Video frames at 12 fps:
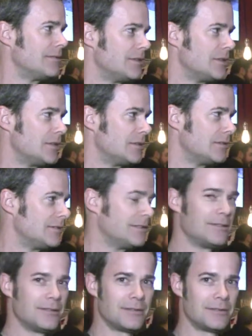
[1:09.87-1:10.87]

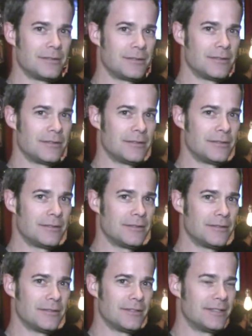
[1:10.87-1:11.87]

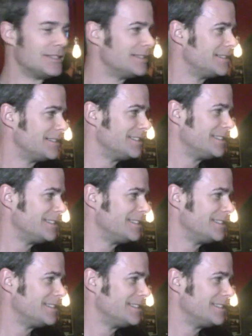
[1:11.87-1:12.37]
[no speech]